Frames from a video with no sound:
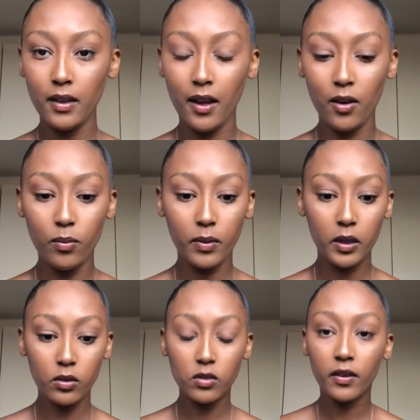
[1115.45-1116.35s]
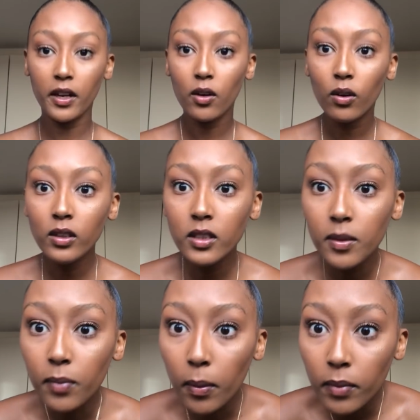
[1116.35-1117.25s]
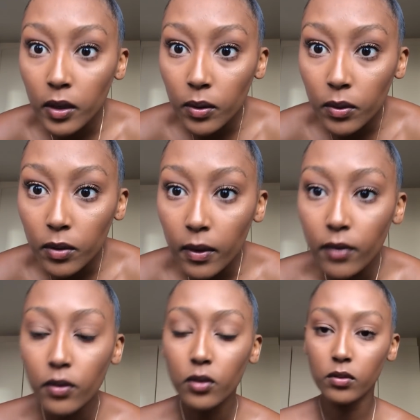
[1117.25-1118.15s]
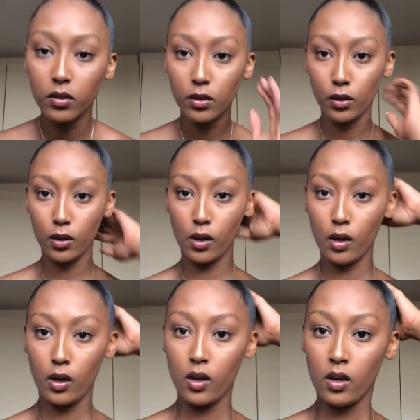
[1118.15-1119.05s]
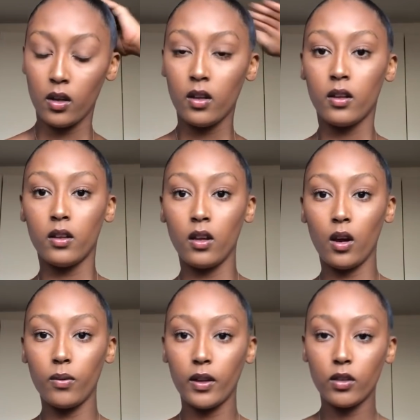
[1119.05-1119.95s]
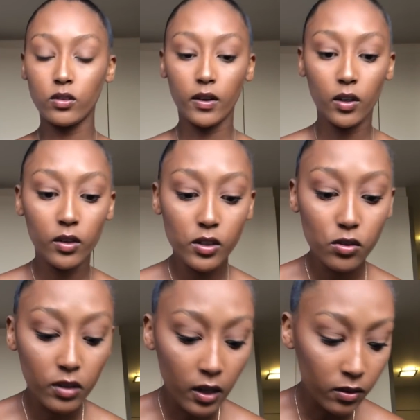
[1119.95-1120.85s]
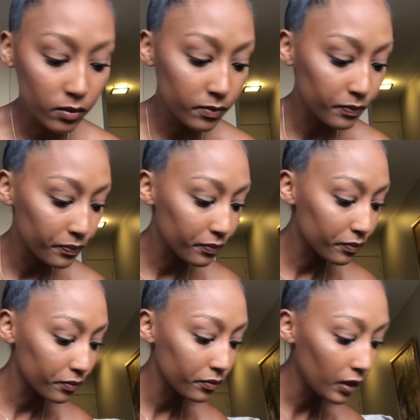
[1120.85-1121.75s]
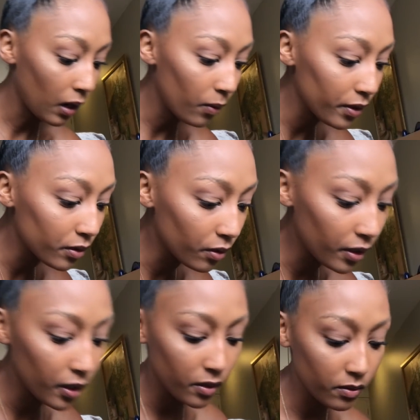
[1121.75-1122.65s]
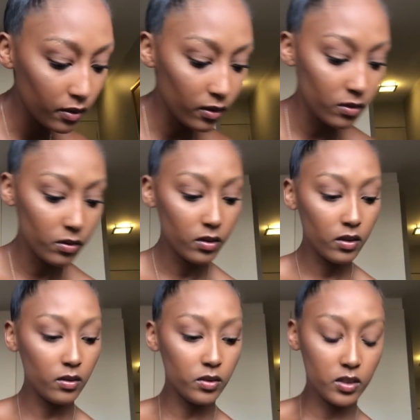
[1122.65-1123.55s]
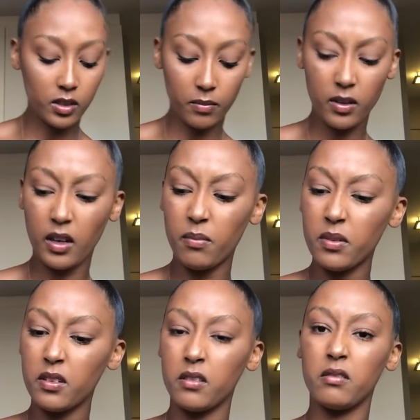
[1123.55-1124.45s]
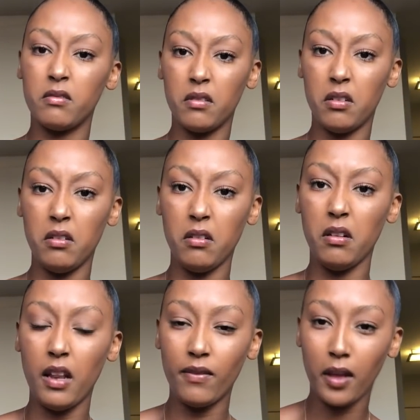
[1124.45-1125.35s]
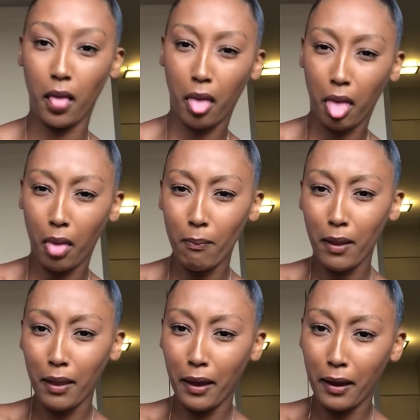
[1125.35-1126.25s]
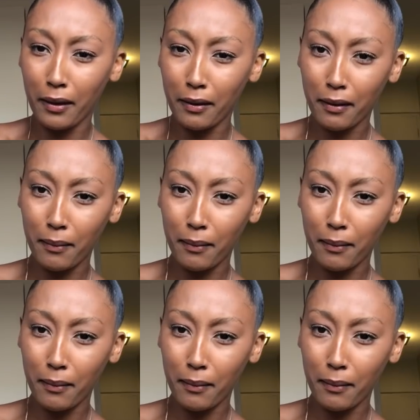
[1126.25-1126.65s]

I hope that looks fine. I can't see properly with my phone. I hope that looks fine. Okay, so now I want to go in, which is something that I've been loving, my leg.